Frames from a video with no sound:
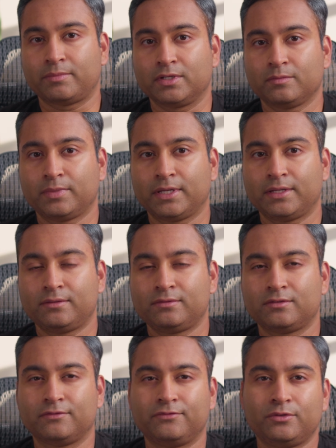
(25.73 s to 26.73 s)
a meal plan
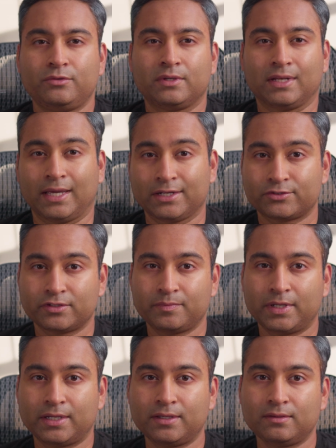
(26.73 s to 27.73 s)
to food you can actually
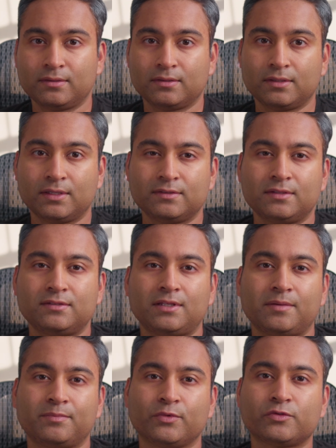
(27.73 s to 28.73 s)
buy is the
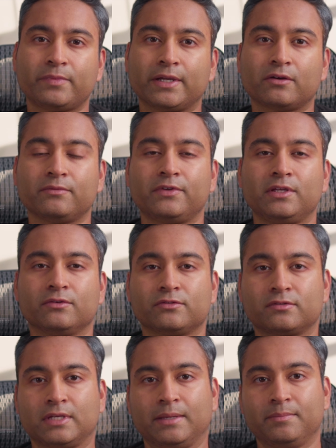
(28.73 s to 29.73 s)
step most macro videos
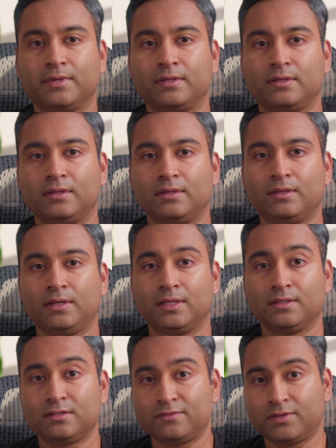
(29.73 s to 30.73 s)
skip.
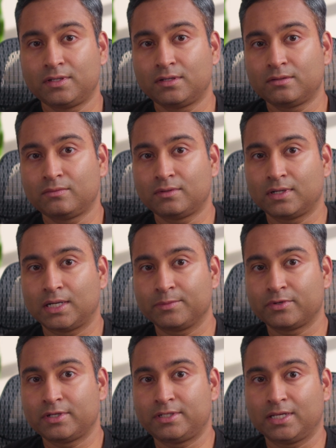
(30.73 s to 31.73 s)
In this video,
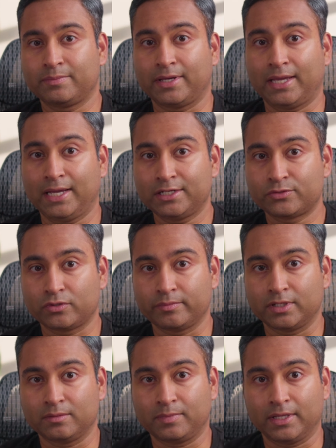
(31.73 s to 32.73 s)
I'm going to take my actual
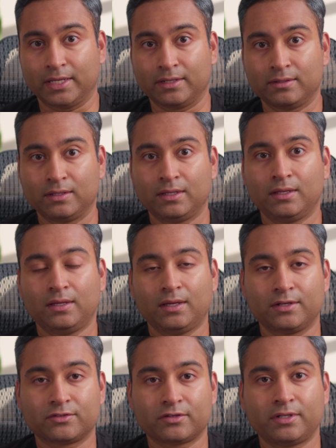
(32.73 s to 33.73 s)
meal plan
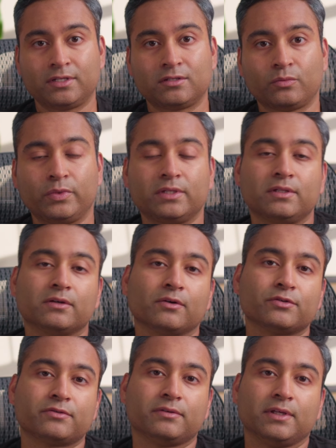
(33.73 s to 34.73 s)
and turn it into a weekly
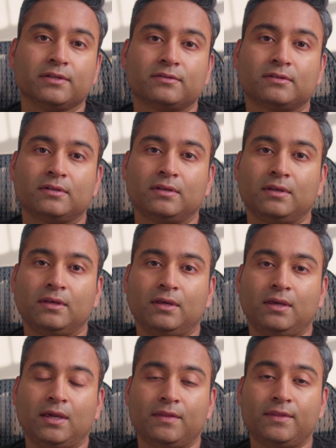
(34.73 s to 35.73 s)
grocery list,
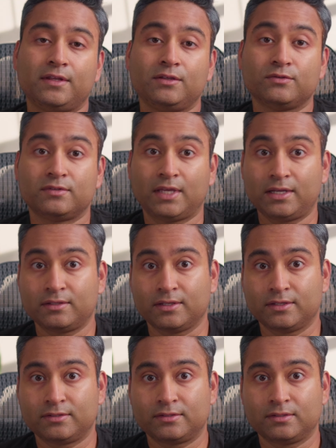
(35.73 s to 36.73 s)
and then use that
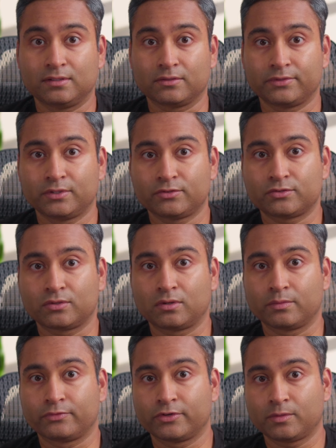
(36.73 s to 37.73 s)
list in a real
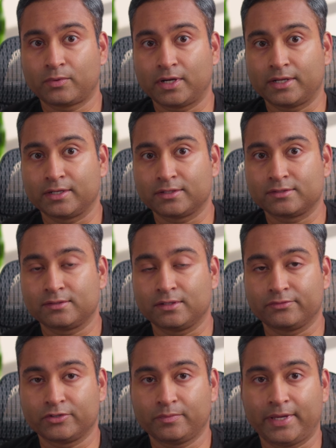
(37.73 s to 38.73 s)
store with real products
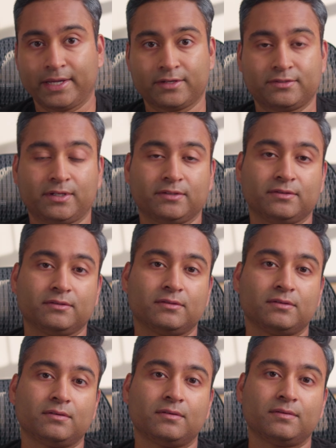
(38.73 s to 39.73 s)
and real package sizes.